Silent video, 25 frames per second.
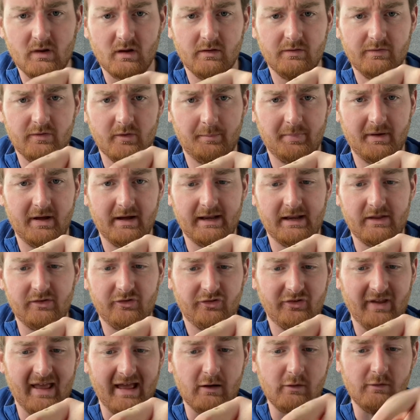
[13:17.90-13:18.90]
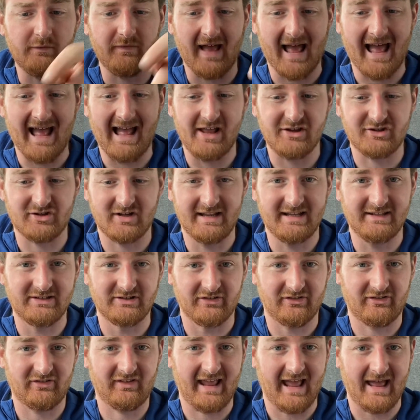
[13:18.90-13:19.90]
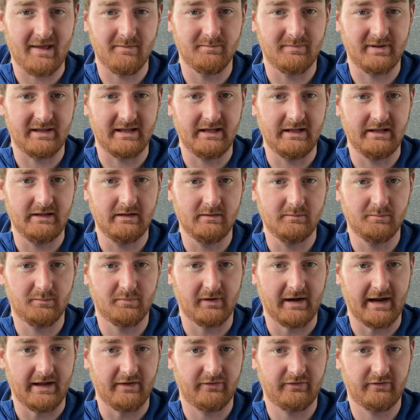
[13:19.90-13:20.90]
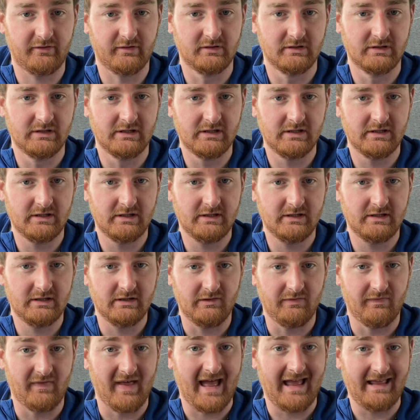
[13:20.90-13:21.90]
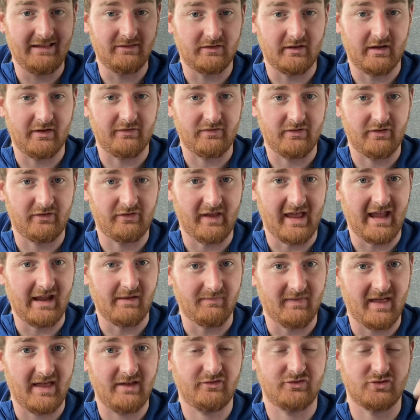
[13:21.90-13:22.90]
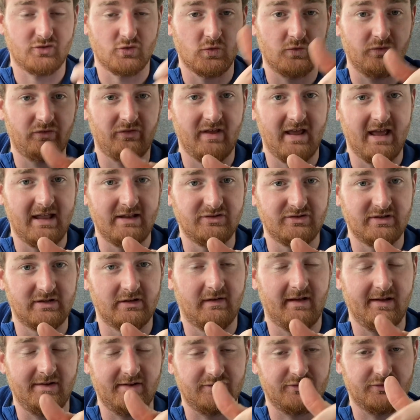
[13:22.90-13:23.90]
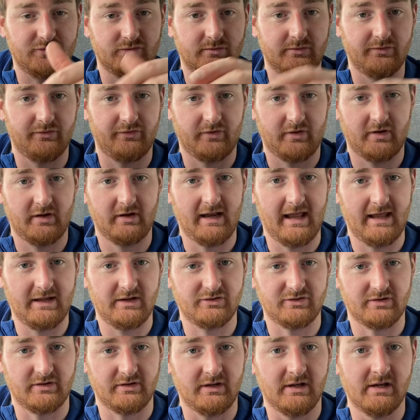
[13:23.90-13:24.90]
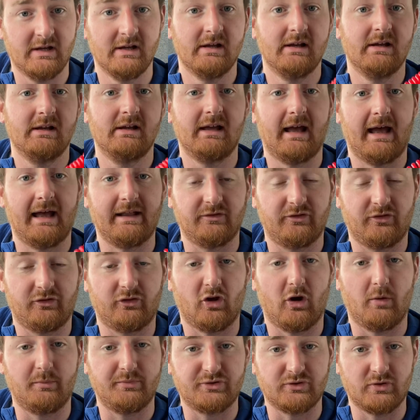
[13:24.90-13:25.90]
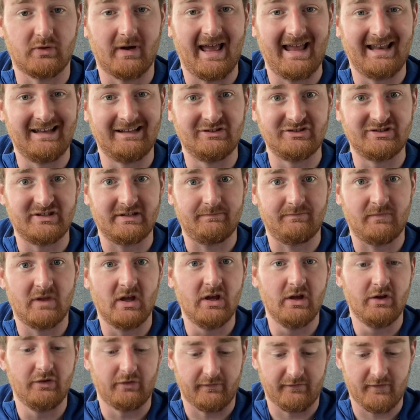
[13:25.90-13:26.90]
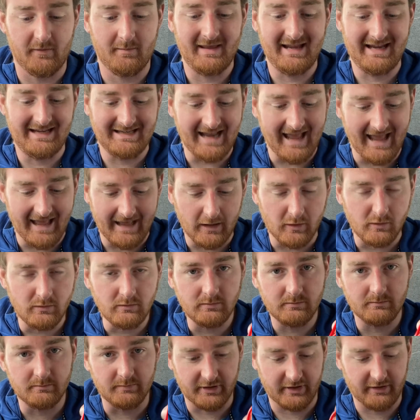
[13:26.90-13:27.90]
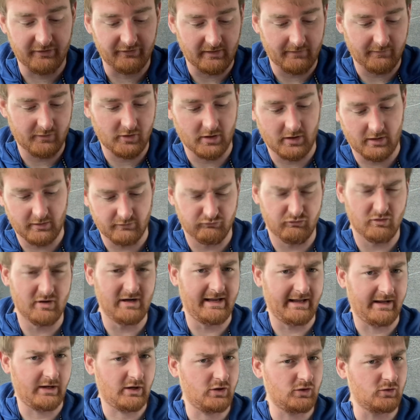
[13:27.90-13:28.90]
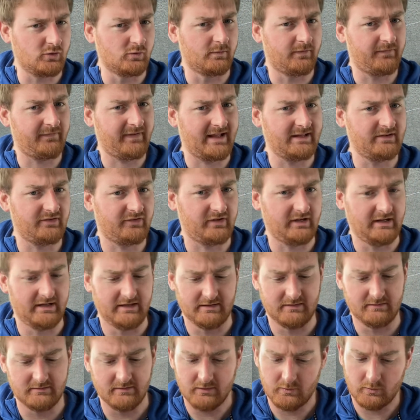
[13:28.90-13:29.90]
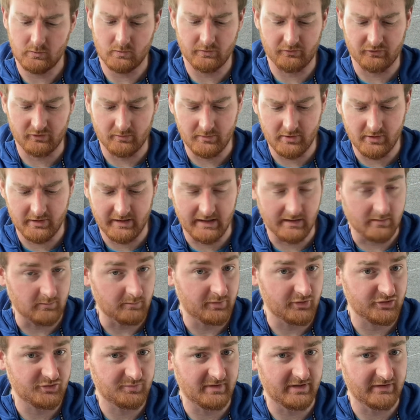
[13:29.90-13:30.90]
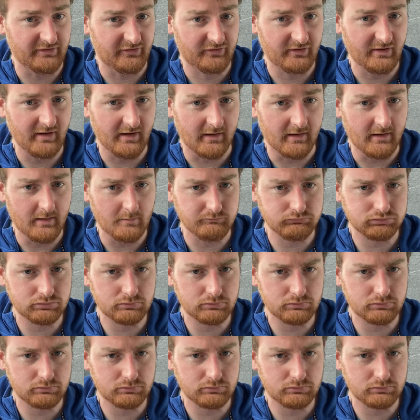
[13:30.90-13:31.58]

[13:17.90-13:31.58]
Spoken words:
the button itself actually just can be pressed. That does the same. That shorts the engine, it shorts the connection and stops your engine. So for me now, because I've got a really cool, fancy, awesome looking push button start,